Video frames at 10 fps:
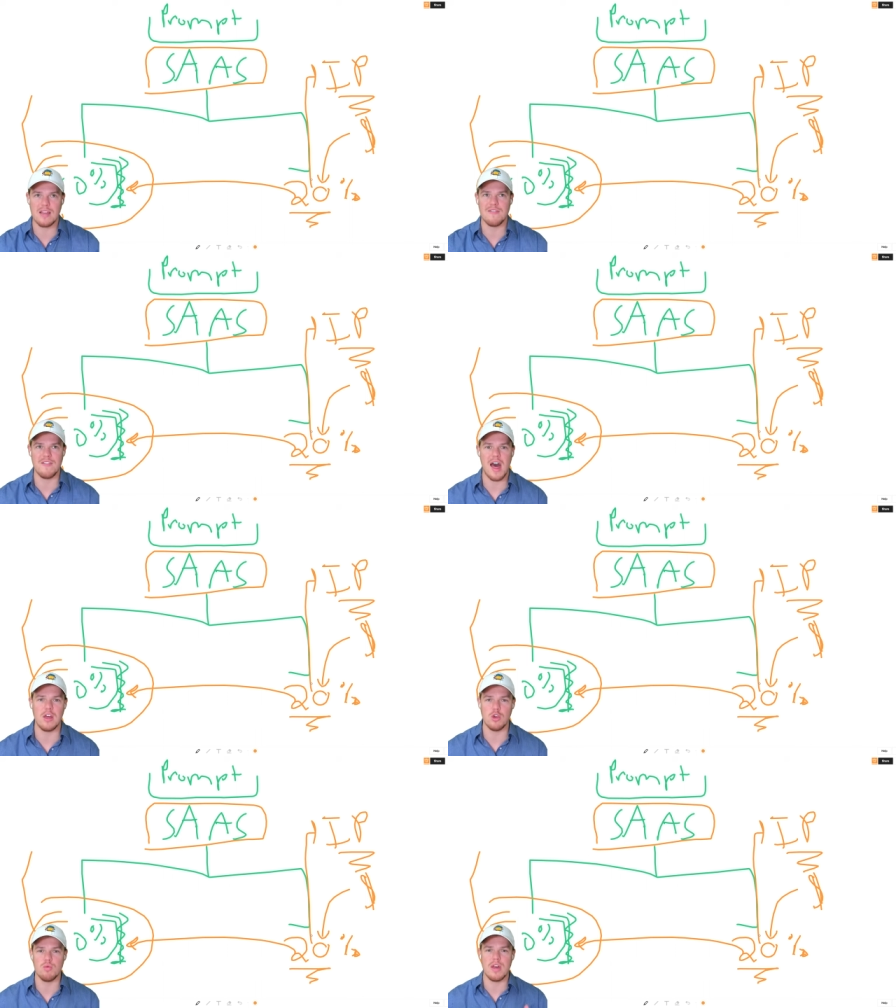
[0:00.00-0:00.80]

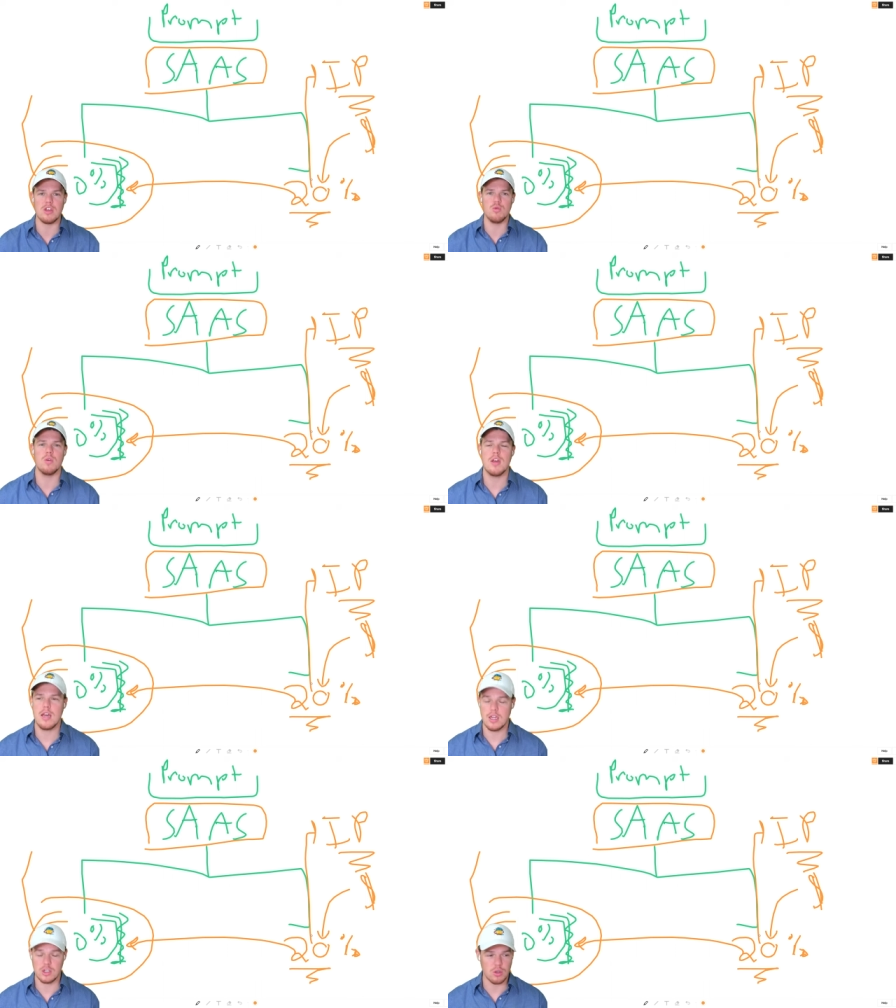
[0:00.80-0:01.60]
value that you
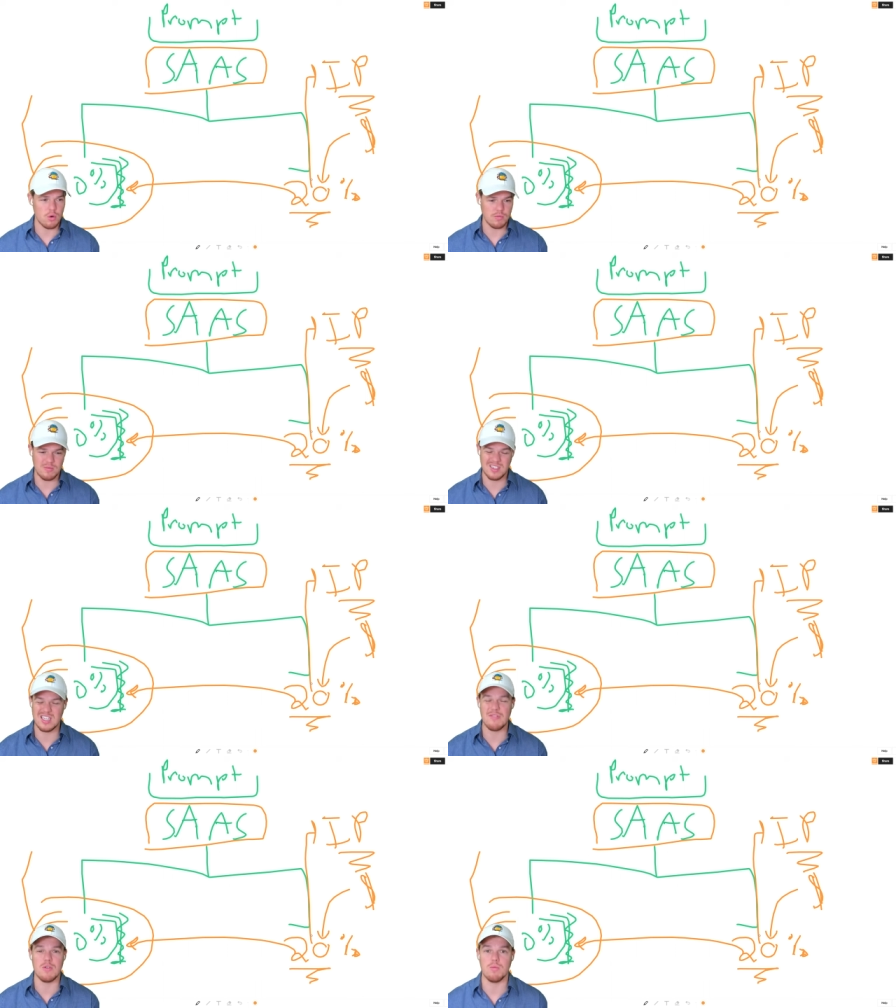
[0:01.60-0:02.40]
so just to
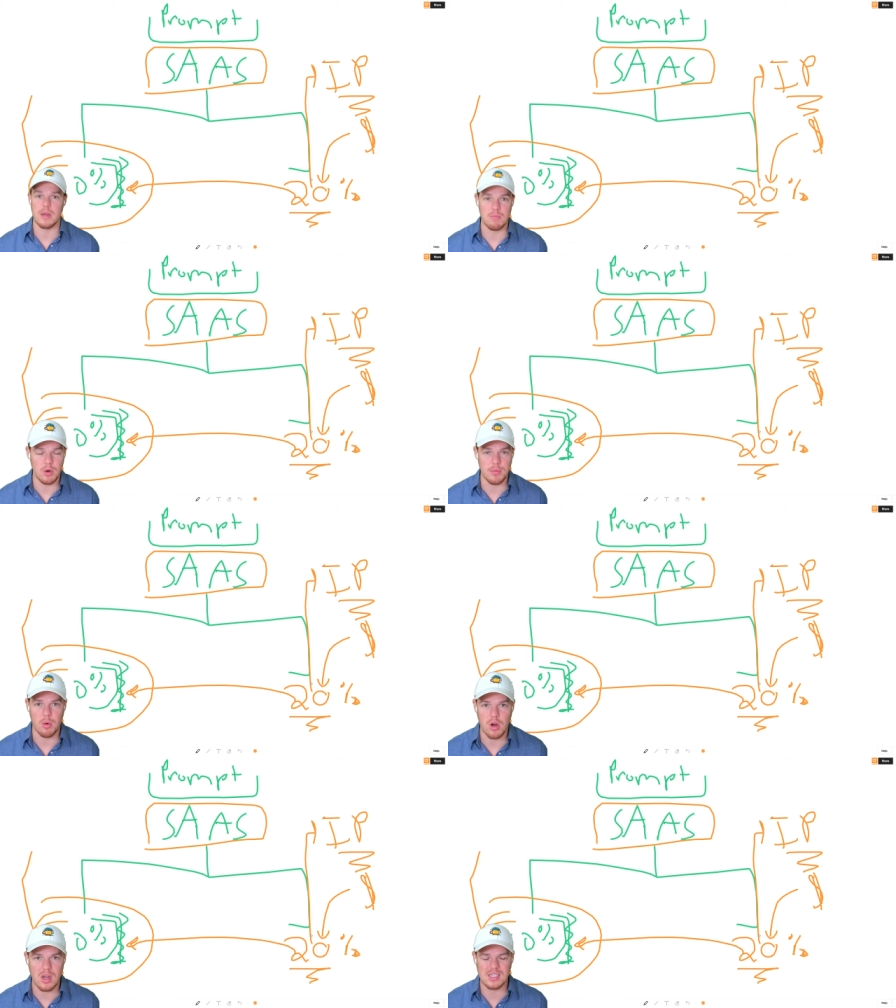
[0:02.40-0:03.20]
give you like a little bit more
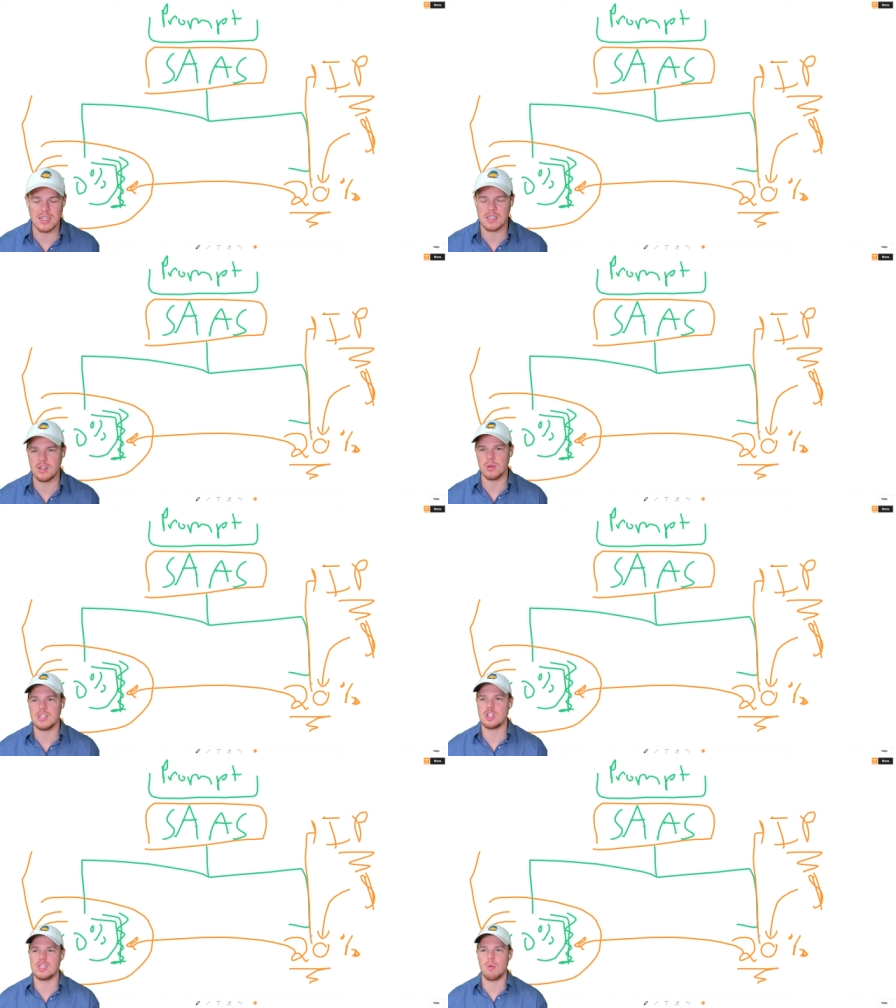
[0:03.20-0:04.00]
context here,
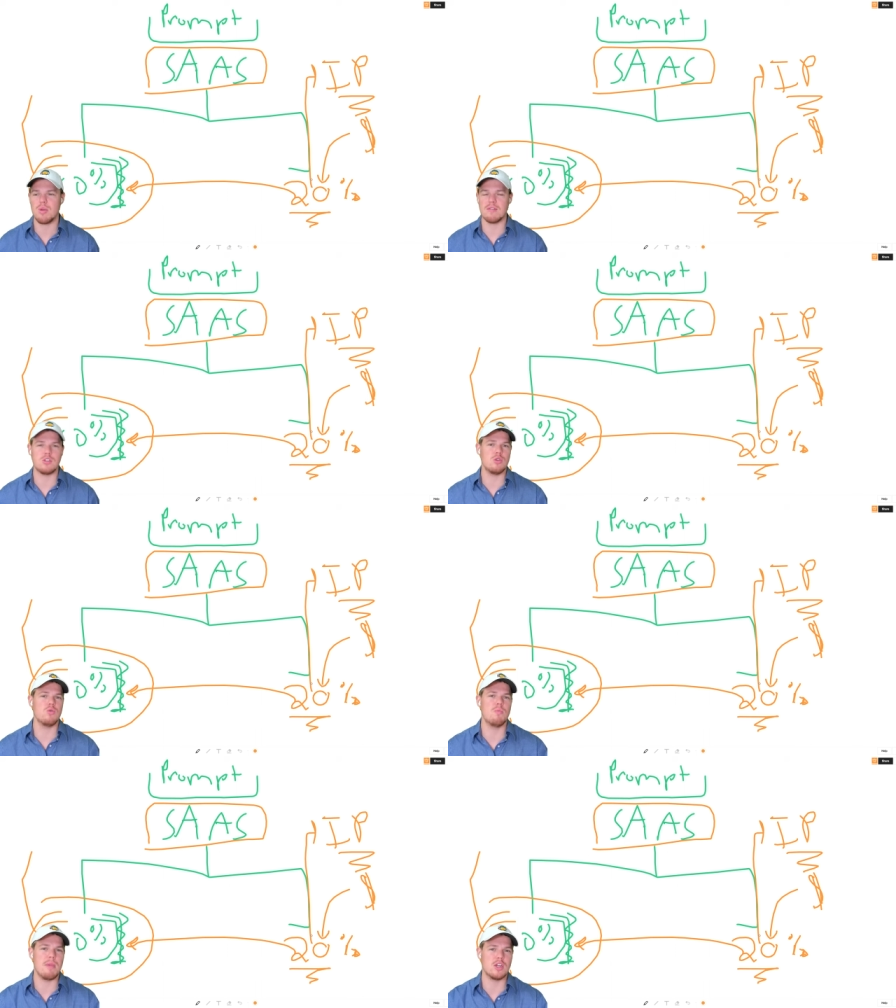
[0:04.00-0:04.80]
let's just say we have
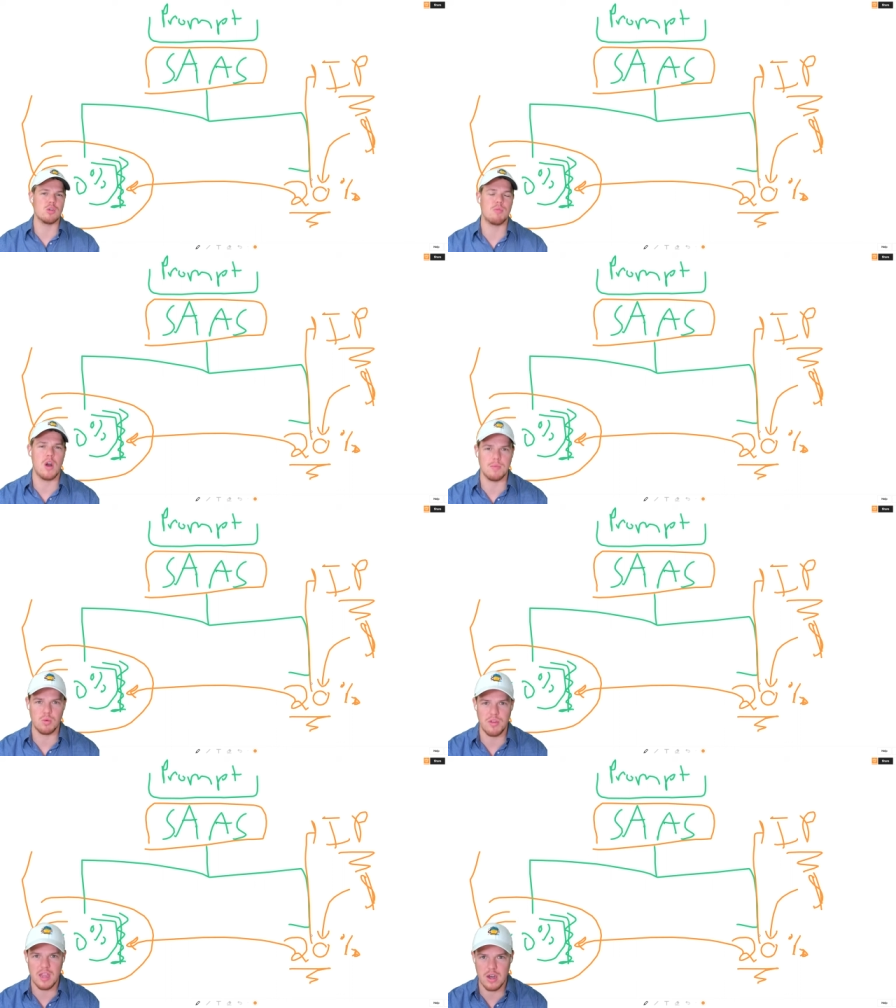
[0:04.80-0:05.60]
two major prompts
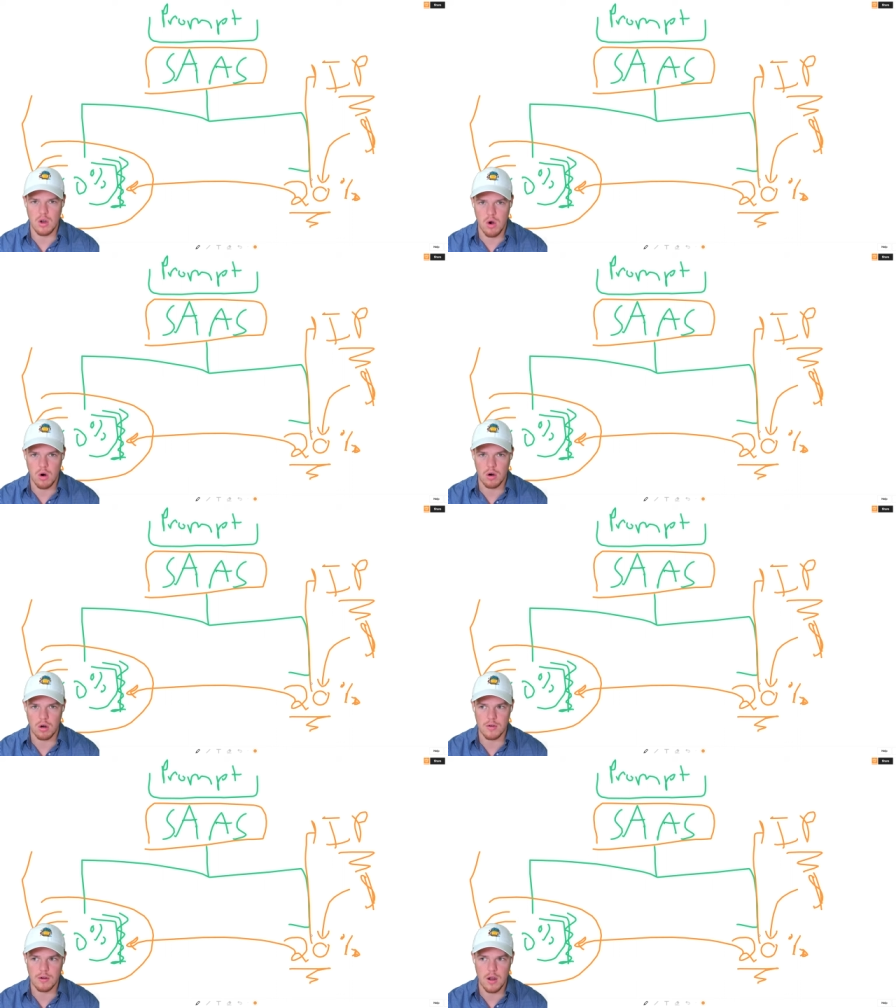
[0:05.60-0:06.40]
within
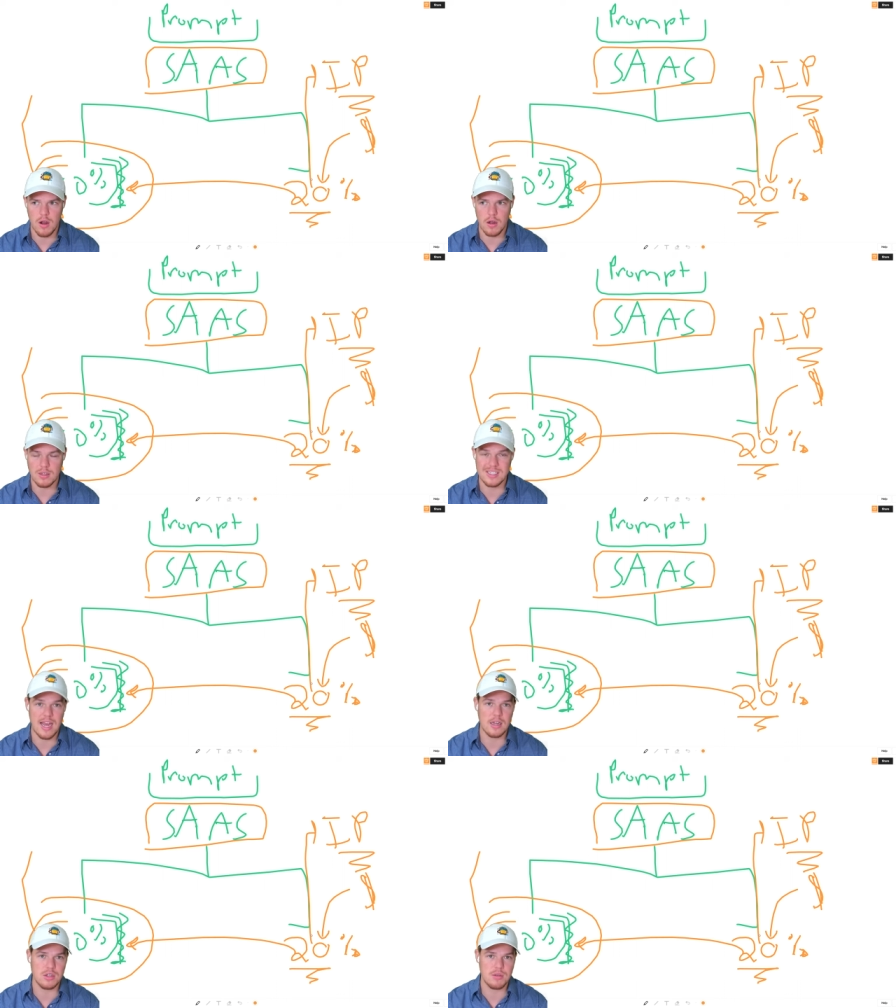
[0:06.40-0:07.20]
our uh,
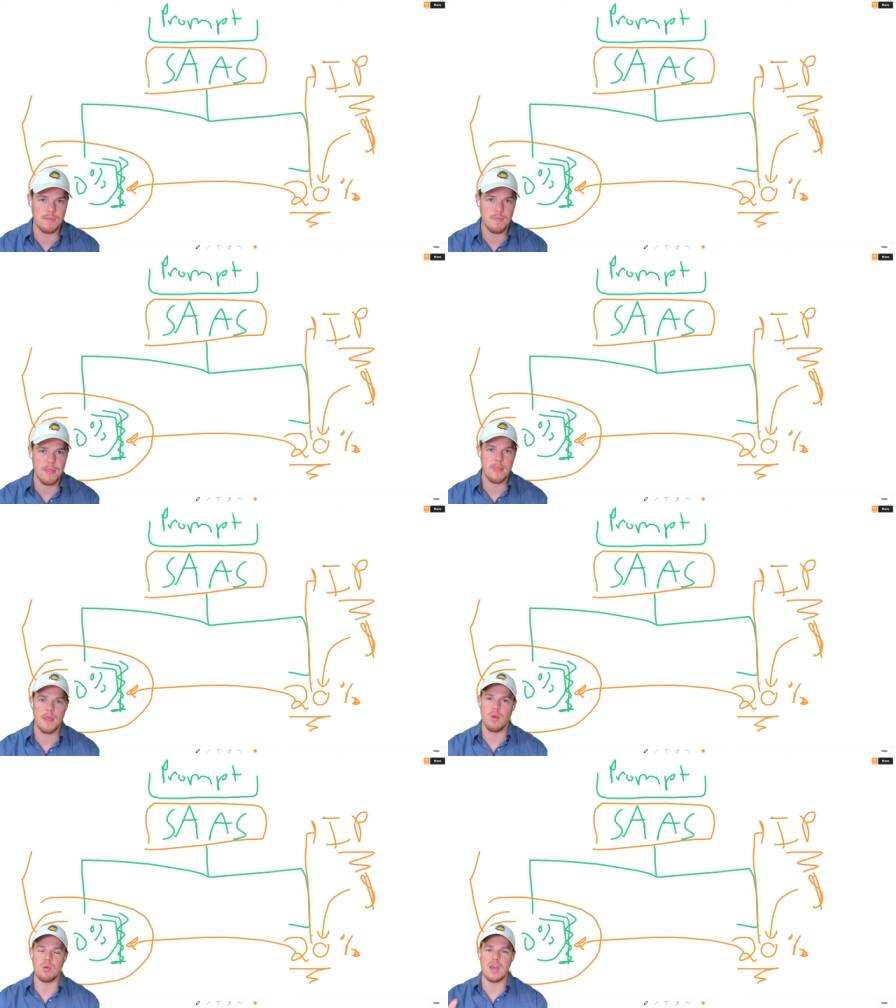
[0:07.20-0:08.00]

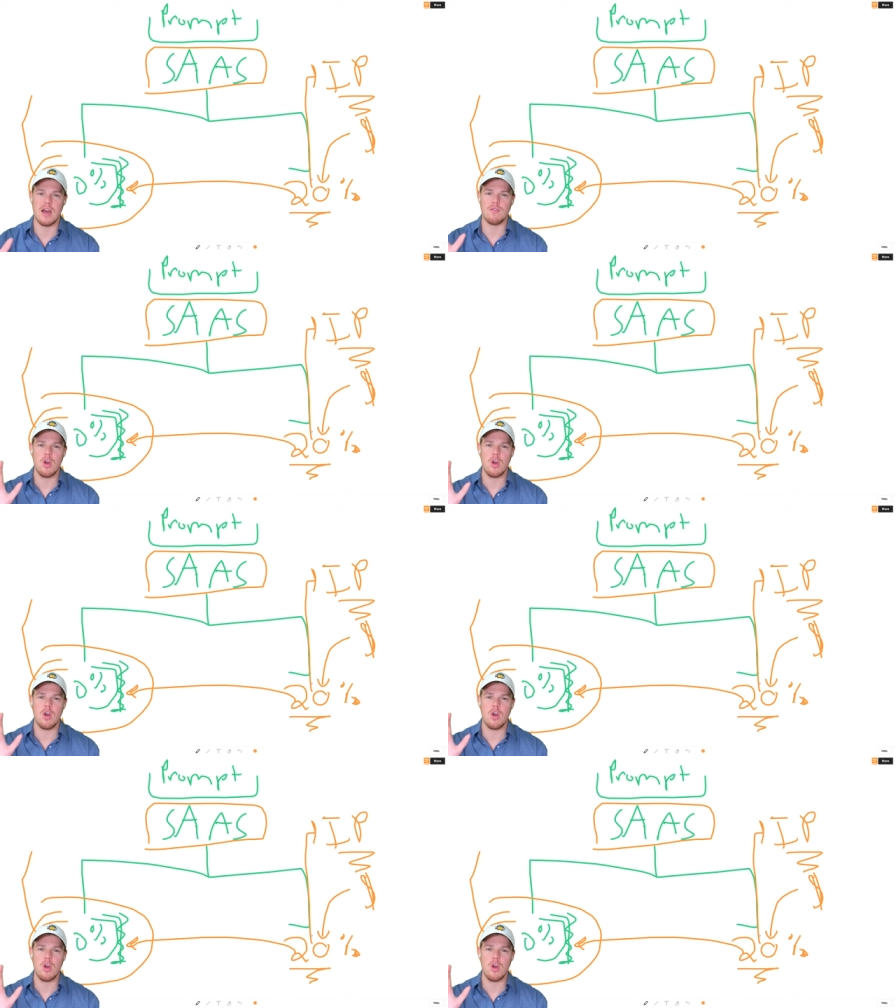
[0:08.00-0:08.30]
We have